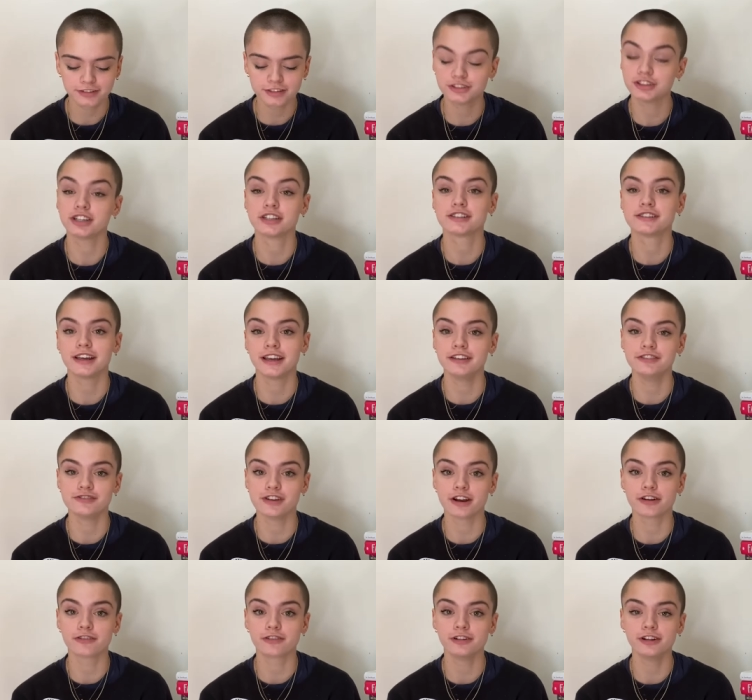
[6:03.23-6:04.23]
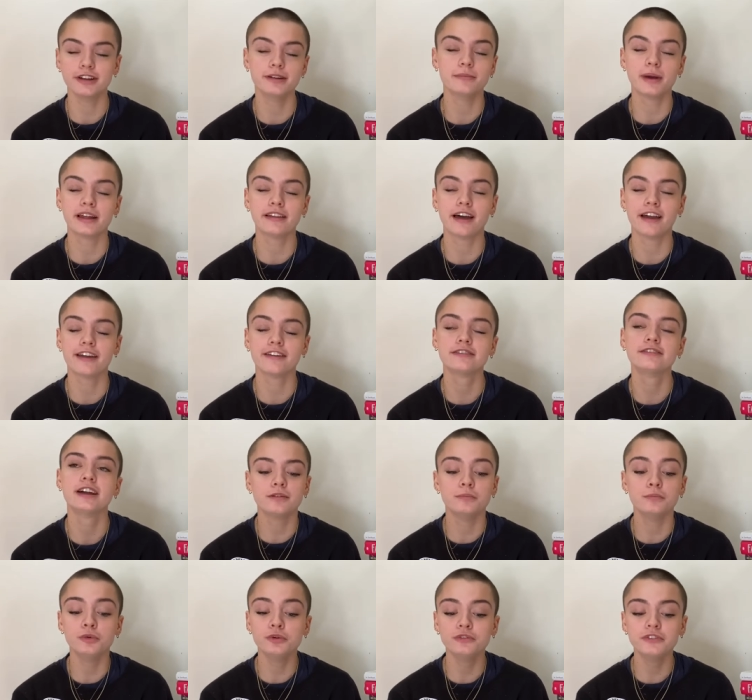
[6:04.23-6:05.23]
just in general in my life.
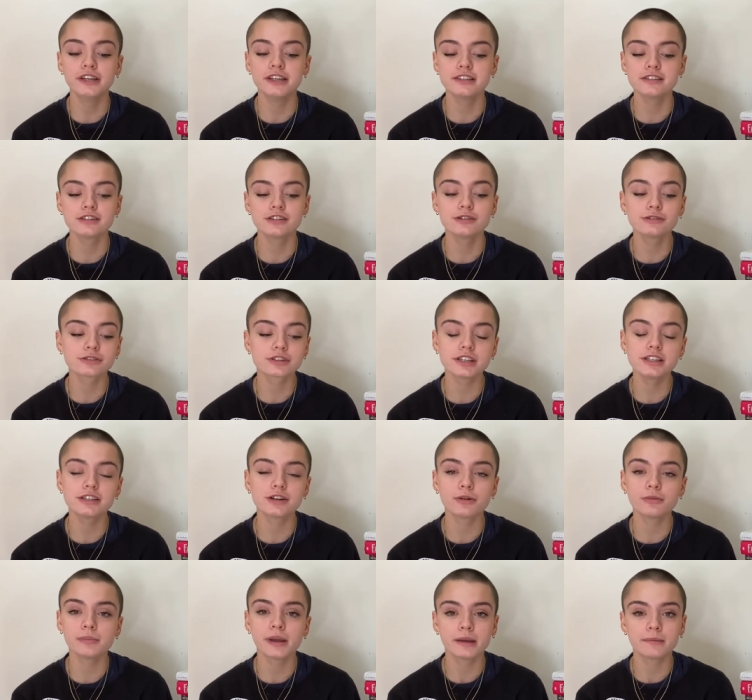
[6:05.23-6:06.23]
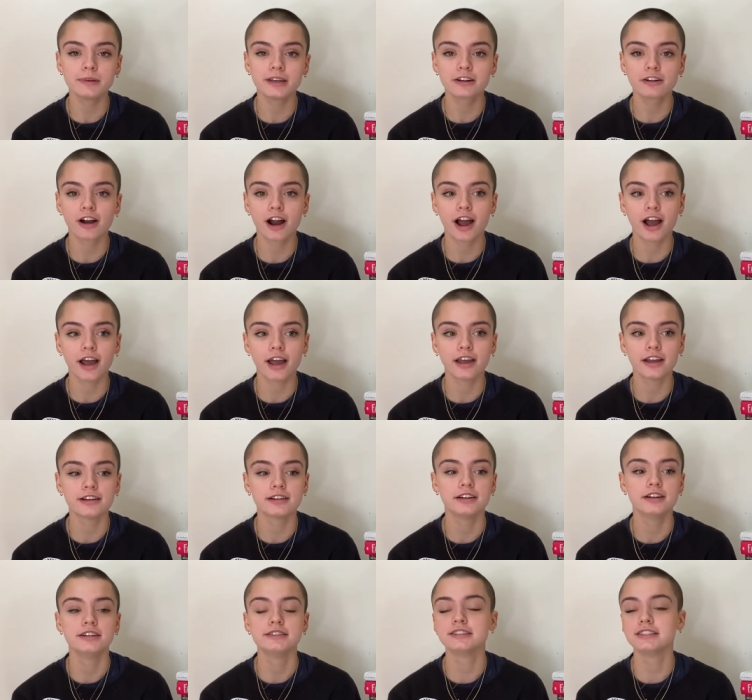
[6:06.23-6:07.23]
Movies usually don't make me cry.
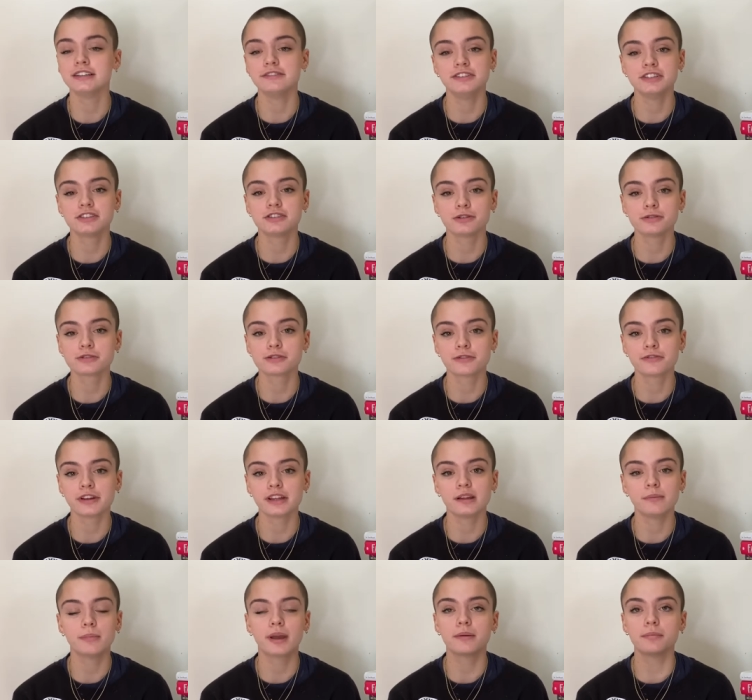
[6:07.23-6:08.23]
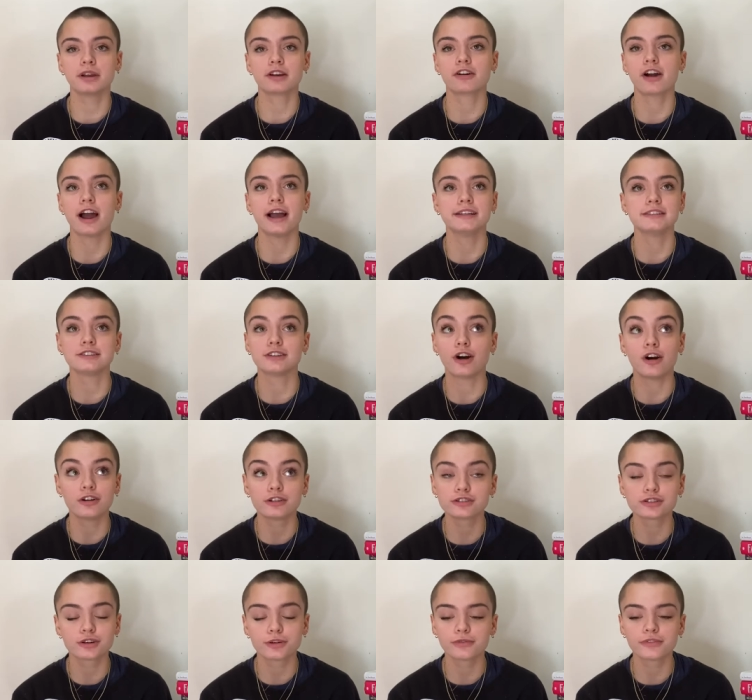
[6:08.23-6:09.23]
TV shows don't really make me cry.
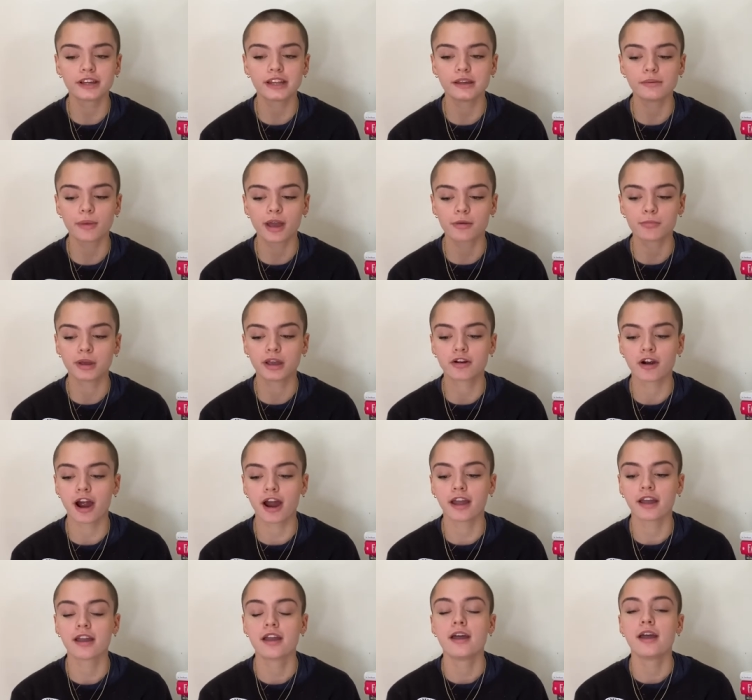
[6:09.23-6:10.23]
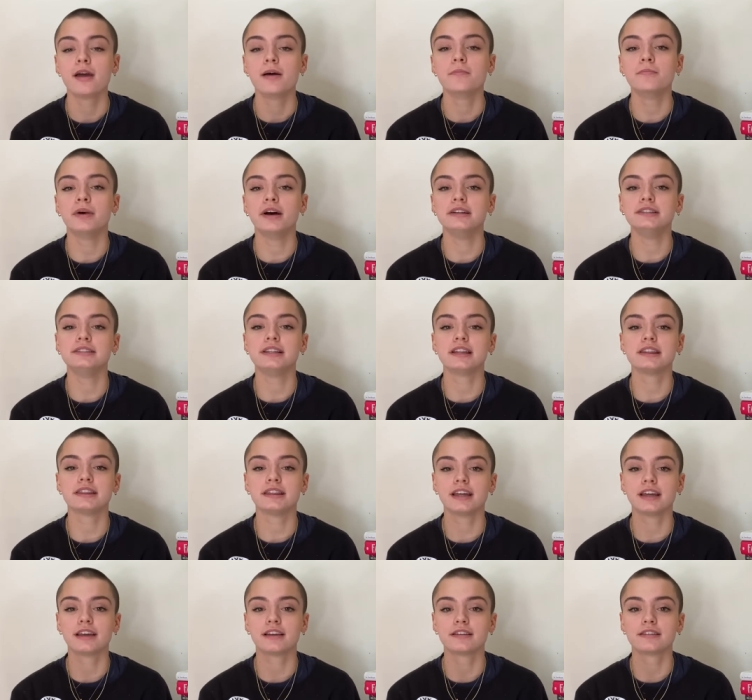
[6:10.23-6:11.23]
Songs don't really make me cry. But the
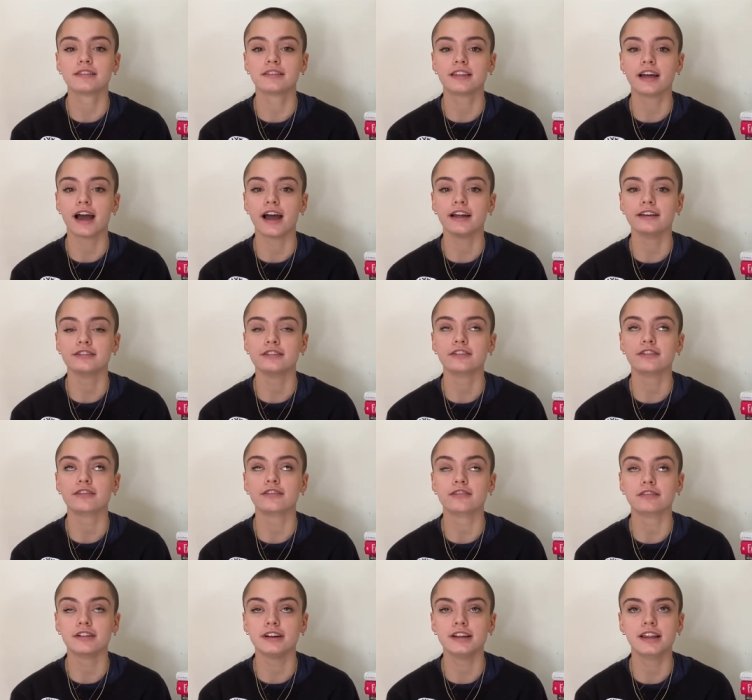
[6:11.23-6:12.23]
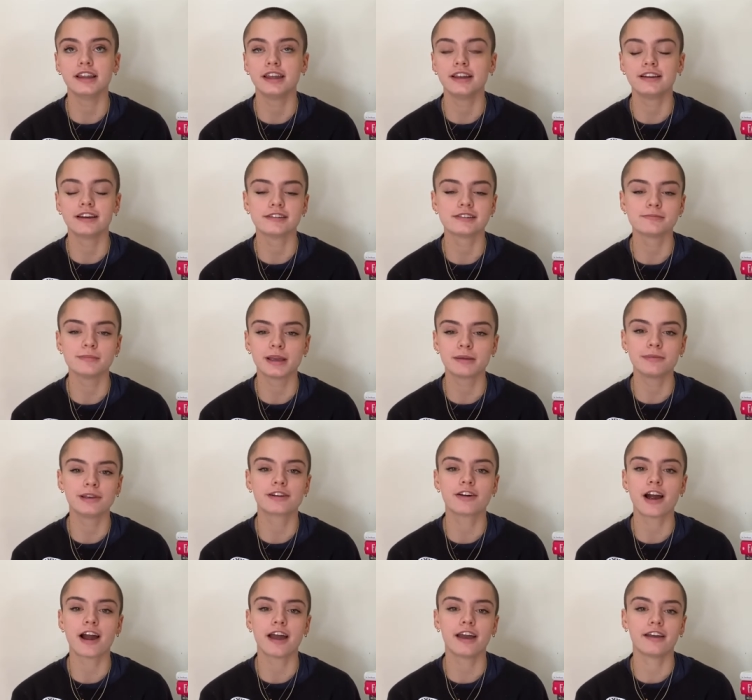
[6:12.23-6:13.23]
thing that really does make me
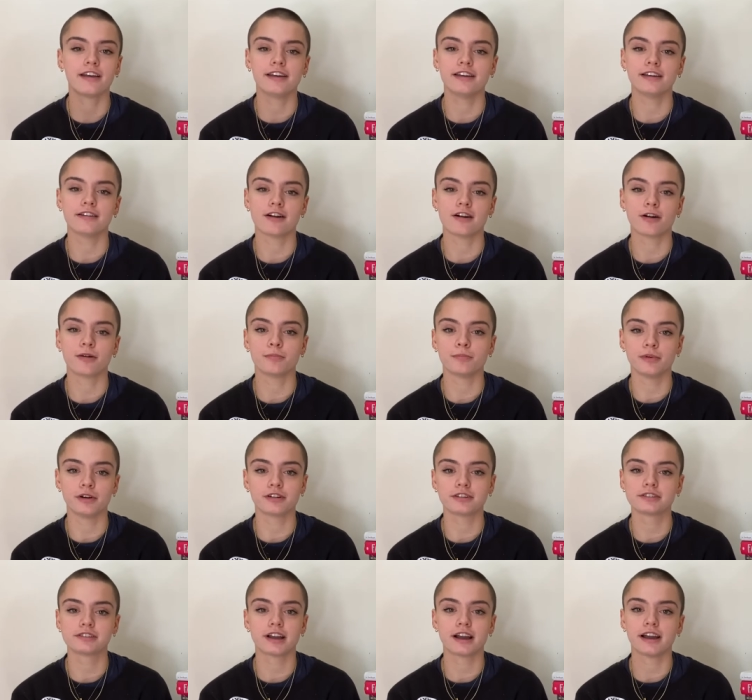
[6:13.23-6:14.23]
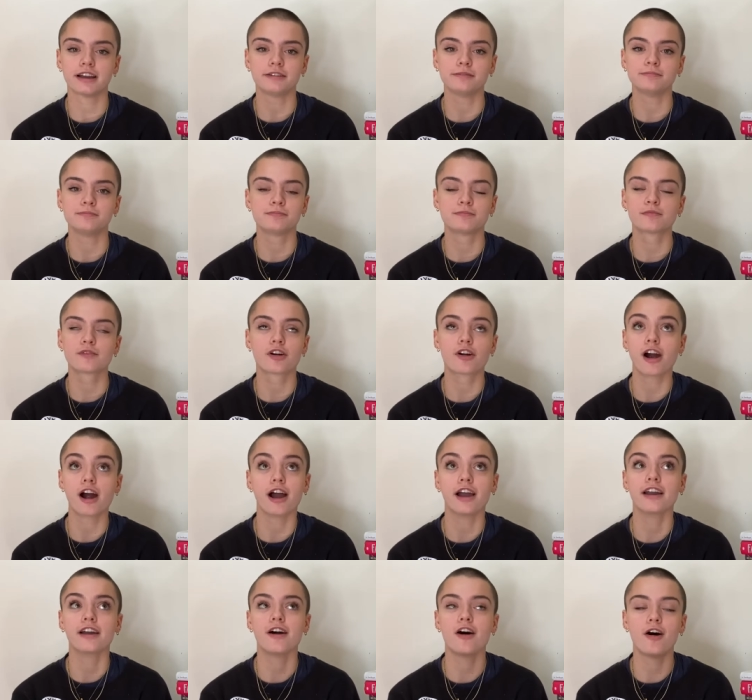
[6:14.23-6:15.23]
cry are books. I
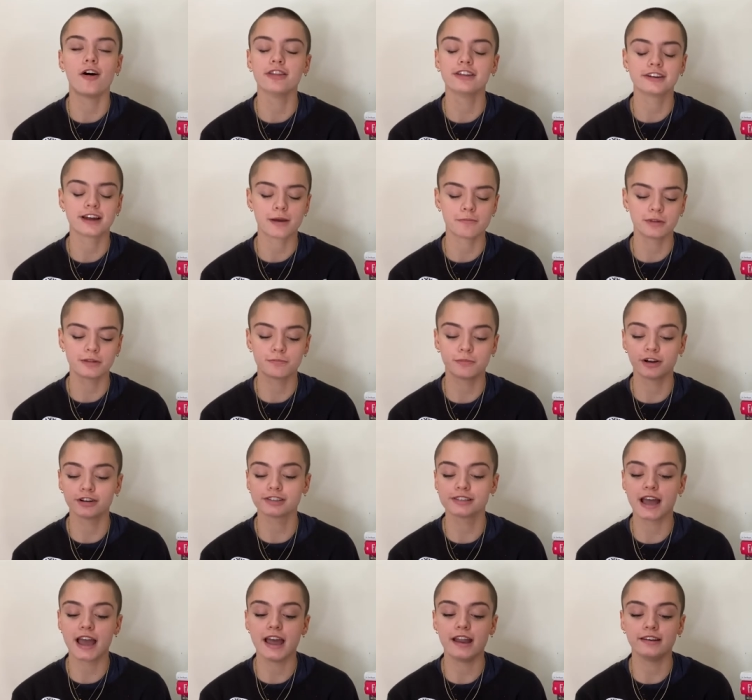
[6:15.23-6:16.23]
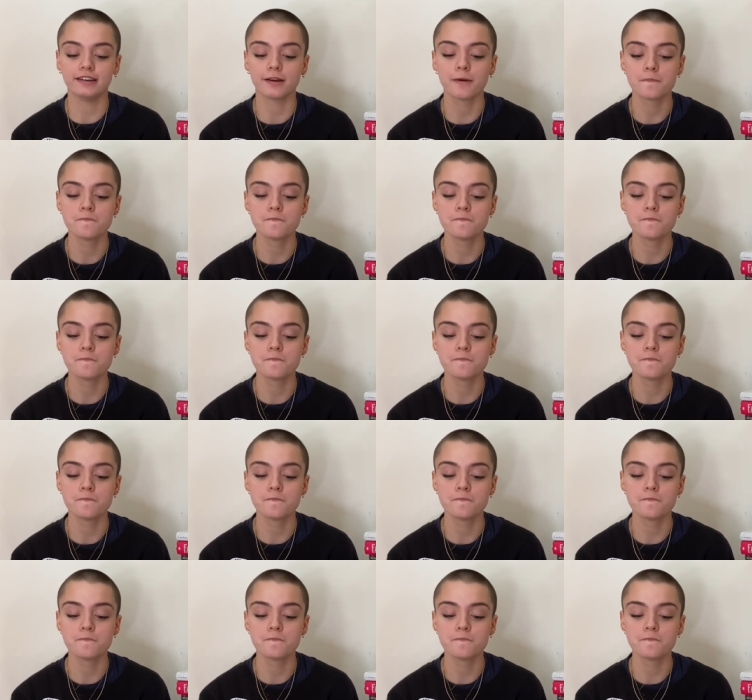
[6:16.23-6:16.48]
cry all the time with books and